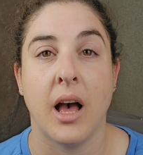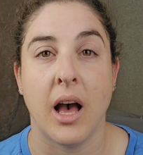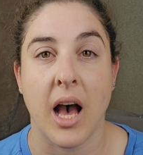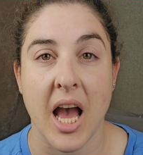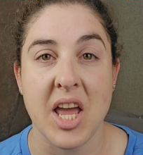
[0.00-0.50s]

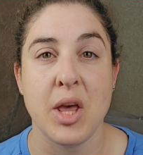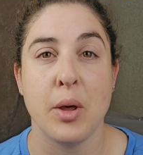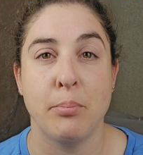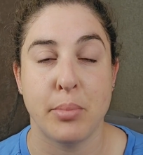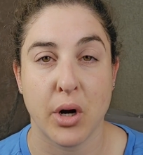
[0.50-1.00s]
hy
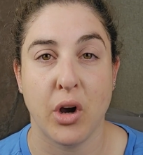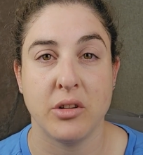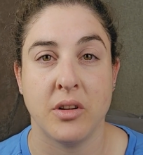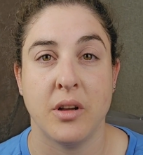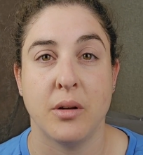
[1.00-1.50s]
praat
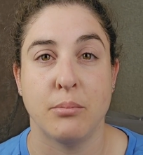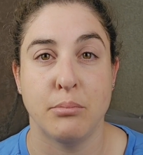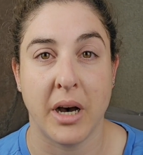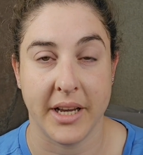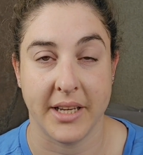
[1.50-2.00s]

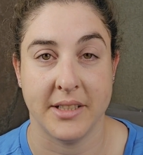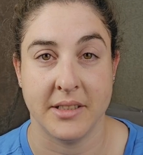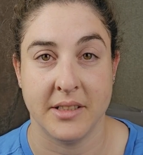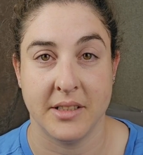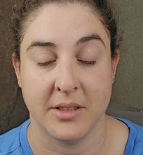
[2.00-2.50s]
baie,
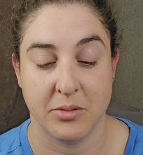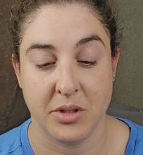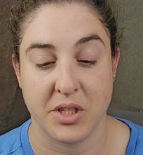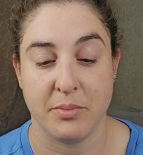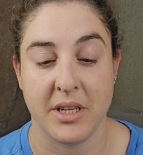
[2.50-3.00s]

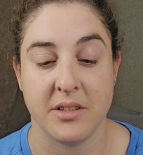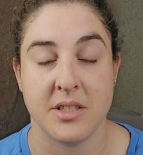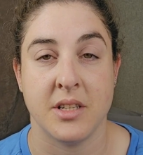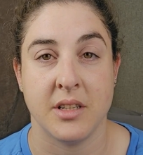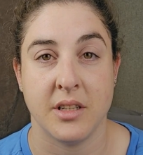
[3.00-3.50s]
which means
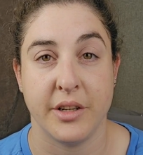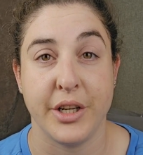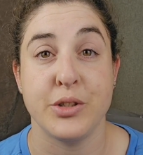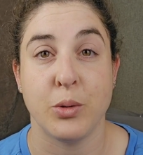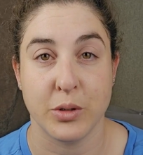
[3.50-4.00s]
he
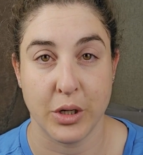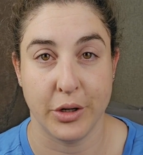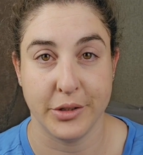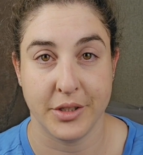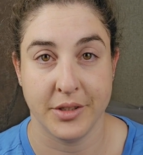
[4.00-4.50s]
talks a
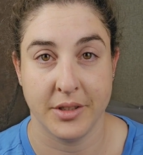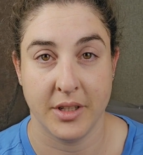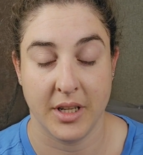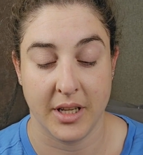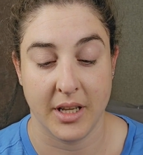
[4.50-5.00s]
lot.
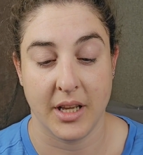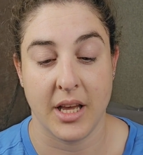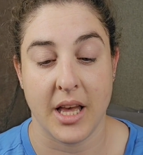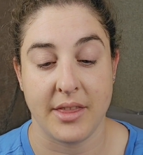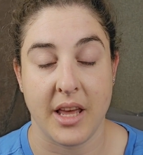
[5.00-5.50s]

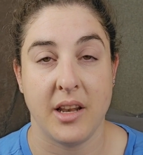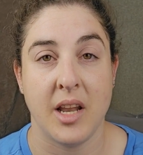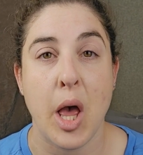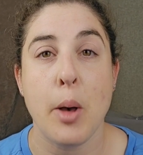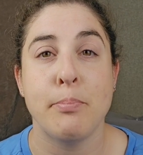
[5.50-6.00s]
And then
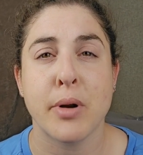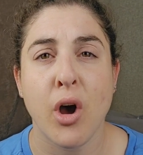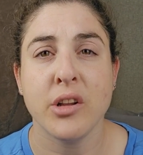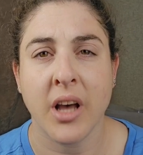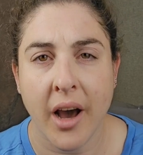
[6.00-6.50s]

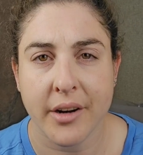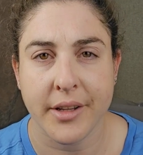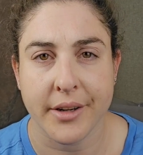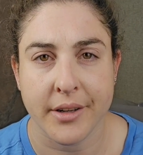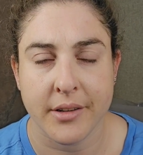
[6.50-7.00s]
praat
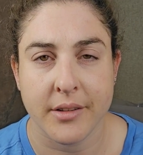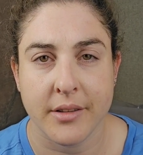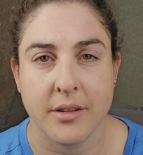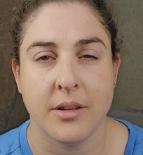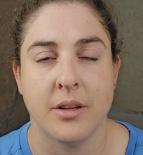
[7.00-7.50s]
harder,
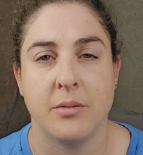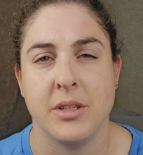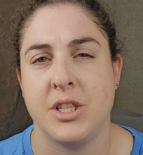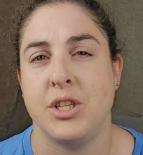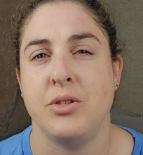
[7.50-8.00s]

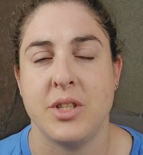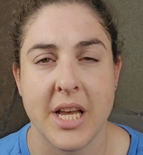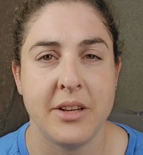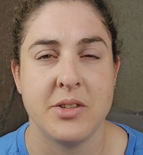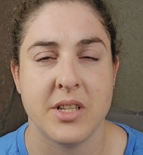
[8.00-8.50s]
which you say
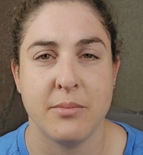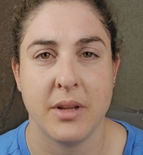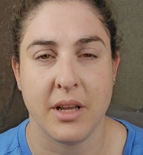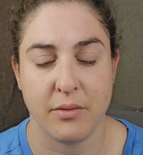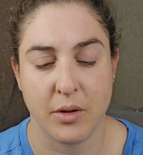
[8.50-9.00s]
to
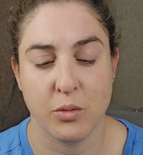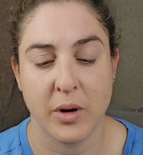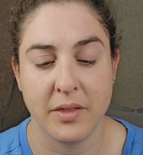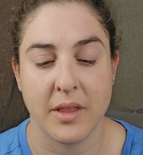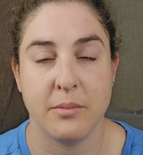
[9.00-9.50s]
somebody if you
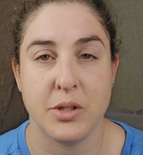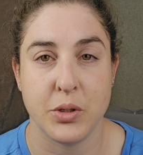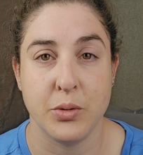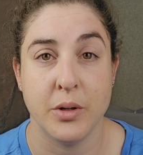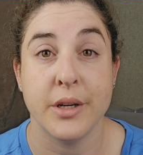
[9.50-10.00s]
want them
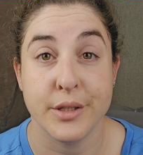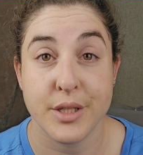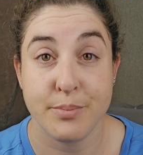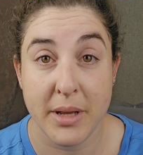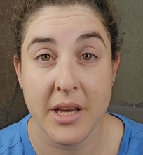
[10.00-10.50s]
to
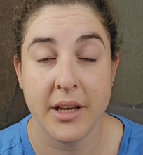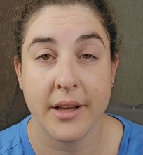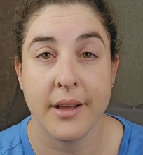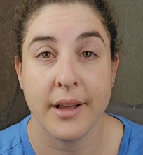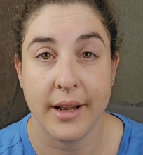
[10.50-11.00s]
speak
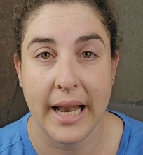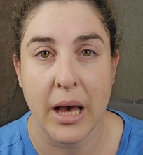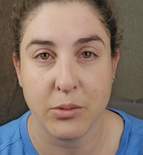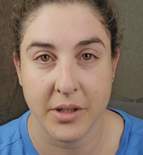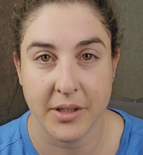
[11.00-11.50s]

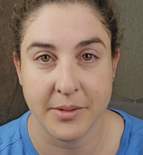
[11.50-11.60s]
louder.